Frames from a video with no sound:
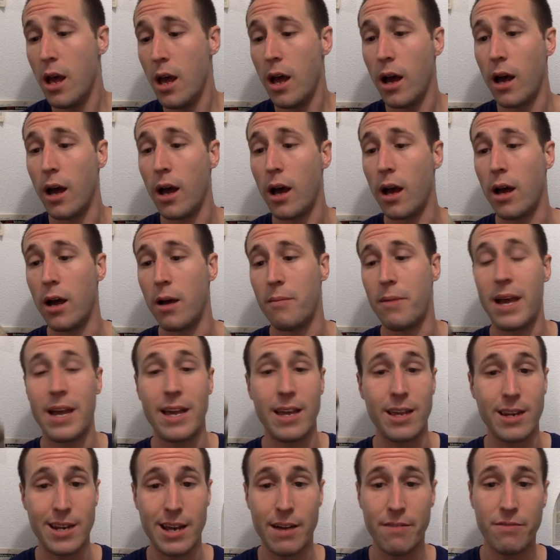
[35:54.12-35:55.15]
I
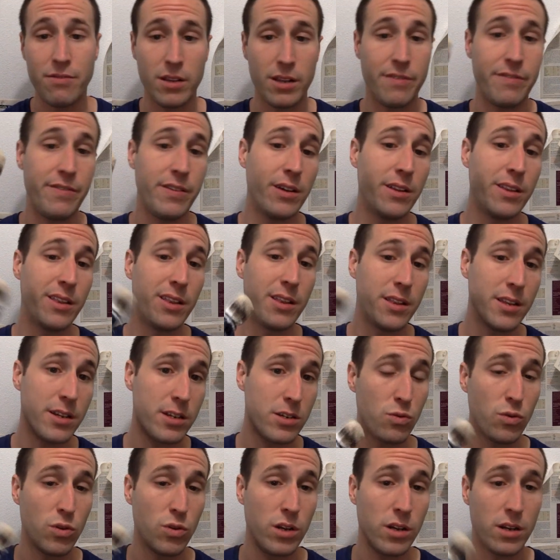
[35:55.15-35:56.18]
can definitely feel that
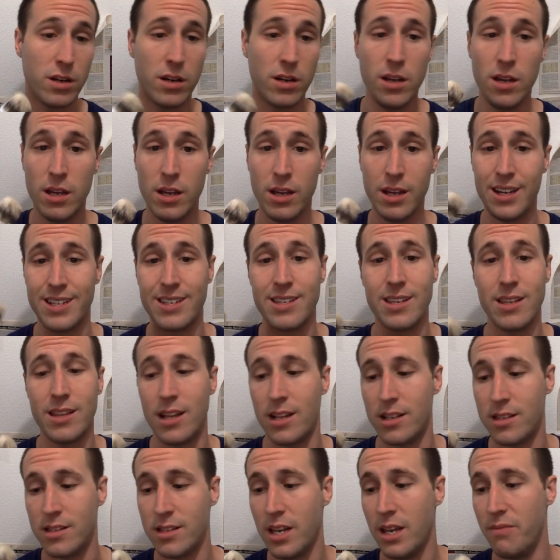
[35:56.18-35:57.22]
this one, it's in
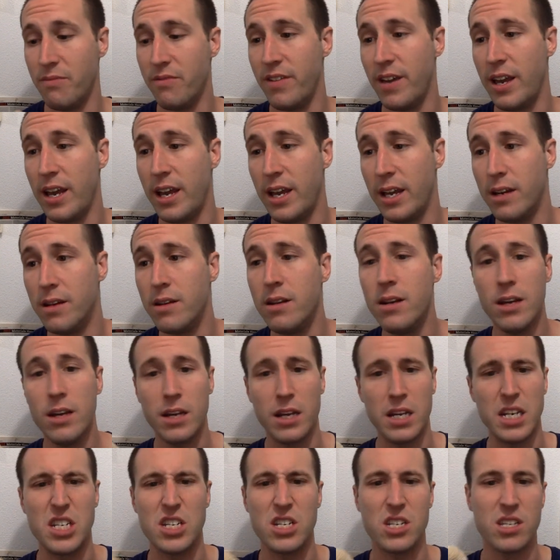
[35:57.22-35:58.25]
that same vein.
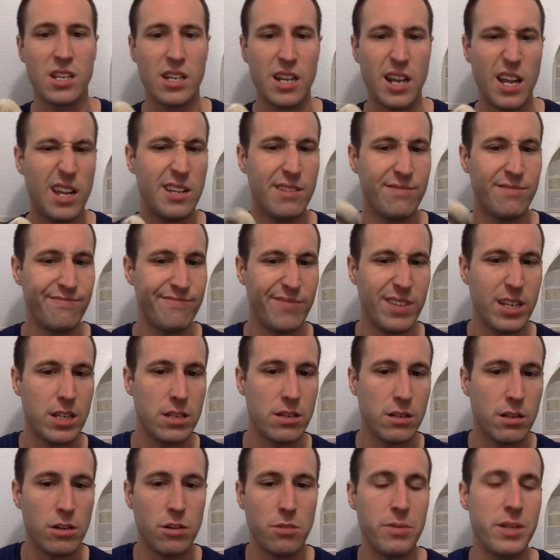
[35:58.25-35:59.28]
It's
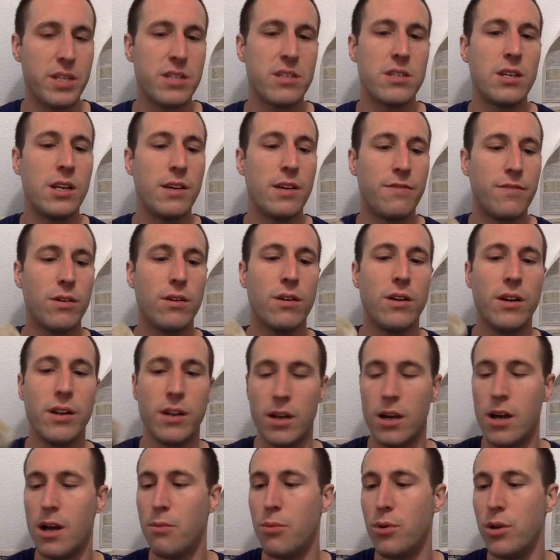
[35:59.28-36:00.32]
a little bit stiffer in a
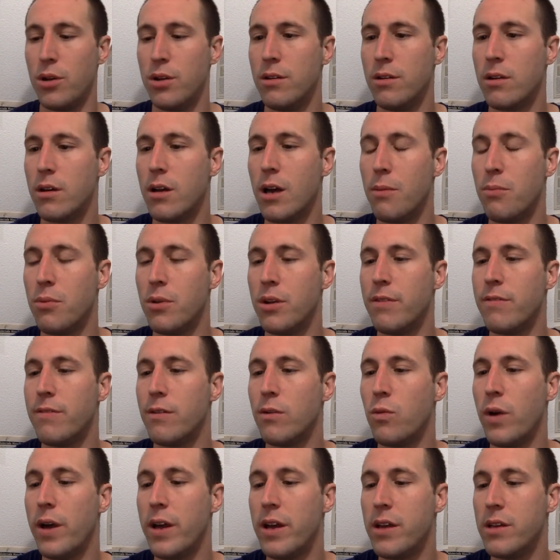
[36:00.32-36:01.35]
couple
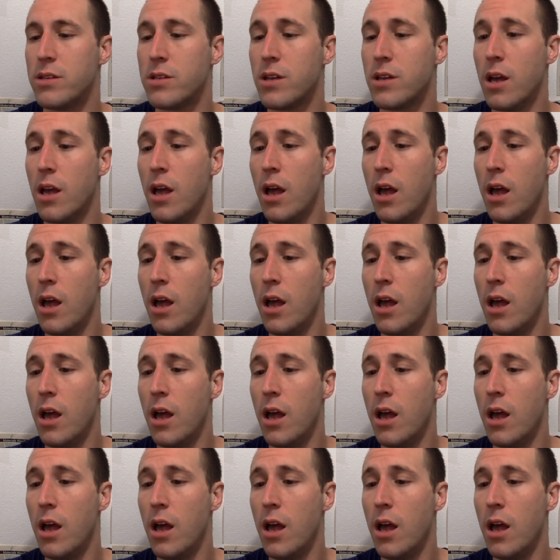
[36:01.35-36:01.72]
different ways.